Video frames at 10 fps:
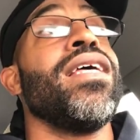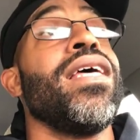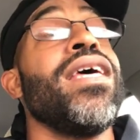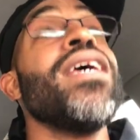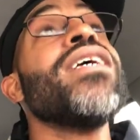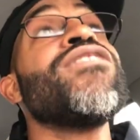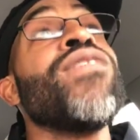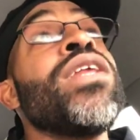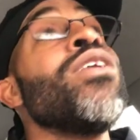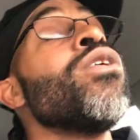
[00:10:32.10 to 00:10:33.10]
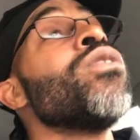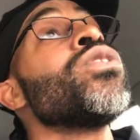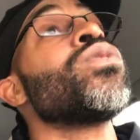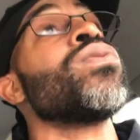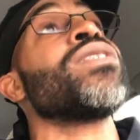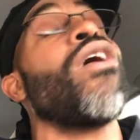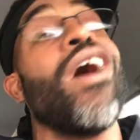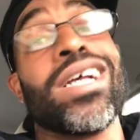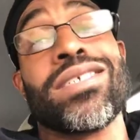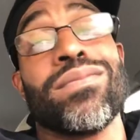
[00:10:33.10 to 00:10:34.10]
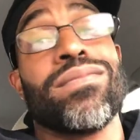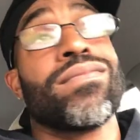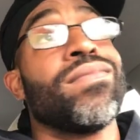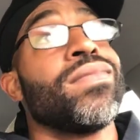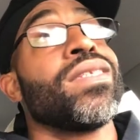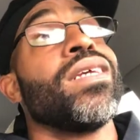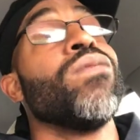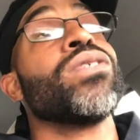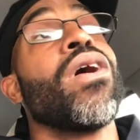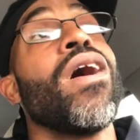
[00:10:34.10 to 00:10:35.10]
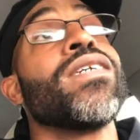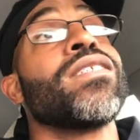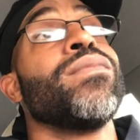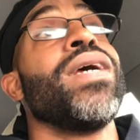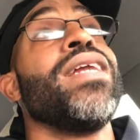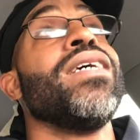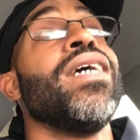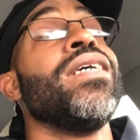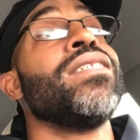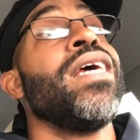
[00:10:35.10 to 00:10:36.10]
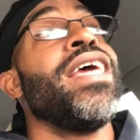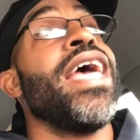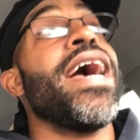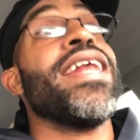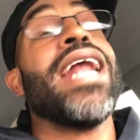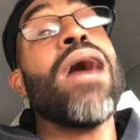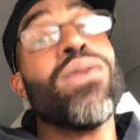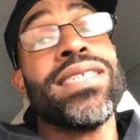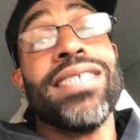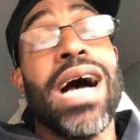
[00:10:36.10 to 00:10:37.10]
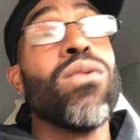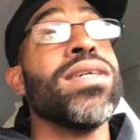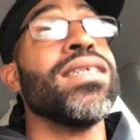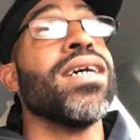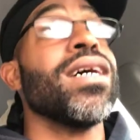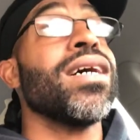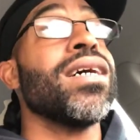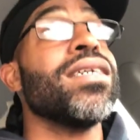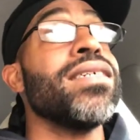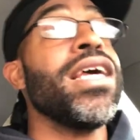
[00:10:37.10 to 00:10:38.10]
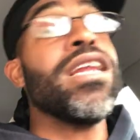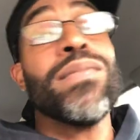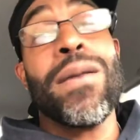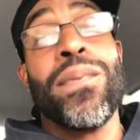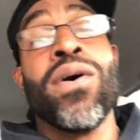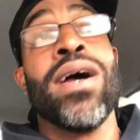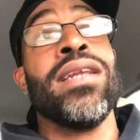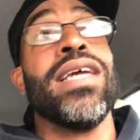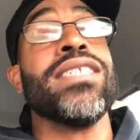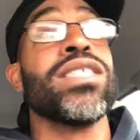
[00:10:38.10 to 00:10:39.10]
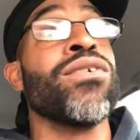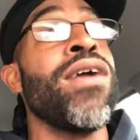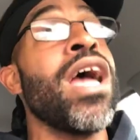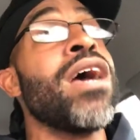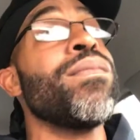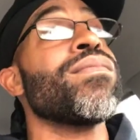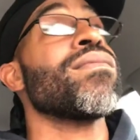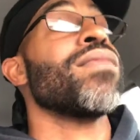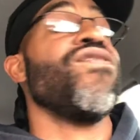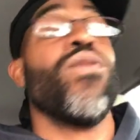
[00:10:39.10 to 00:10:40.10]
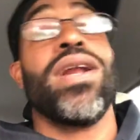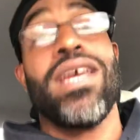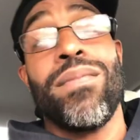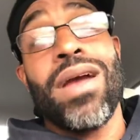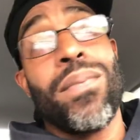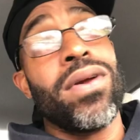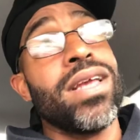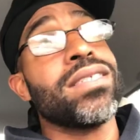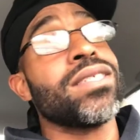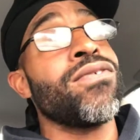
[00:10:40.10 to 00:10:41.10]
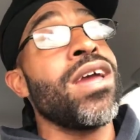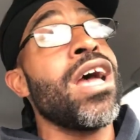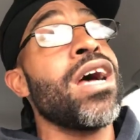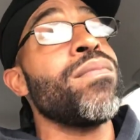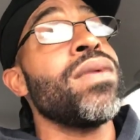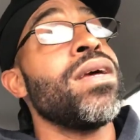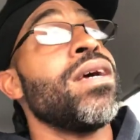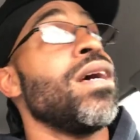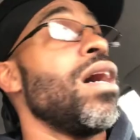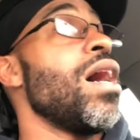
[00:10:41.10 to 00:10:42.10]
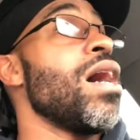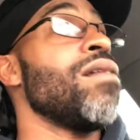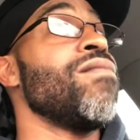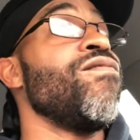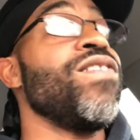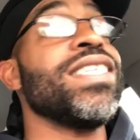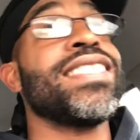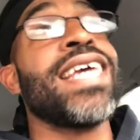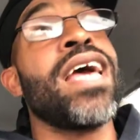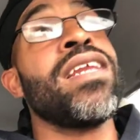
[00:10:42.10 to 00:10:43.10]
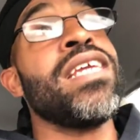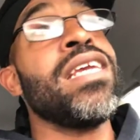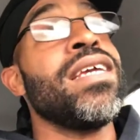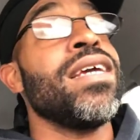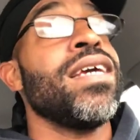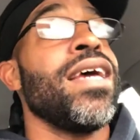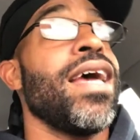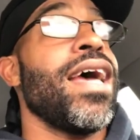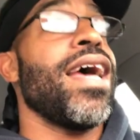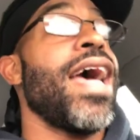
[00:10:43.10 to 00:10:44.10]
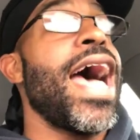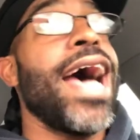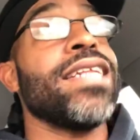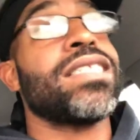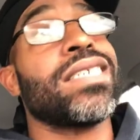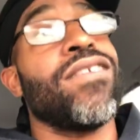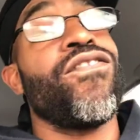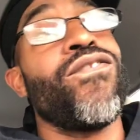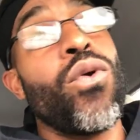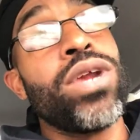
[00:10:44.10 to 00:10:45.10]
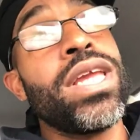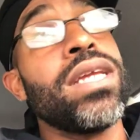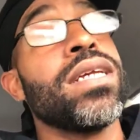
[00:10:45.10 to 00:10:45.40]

his videos was awesome. It was awesome, and I would hit him up on Instagram. If you want to hit me up on Instagram, Vinsanity at 40,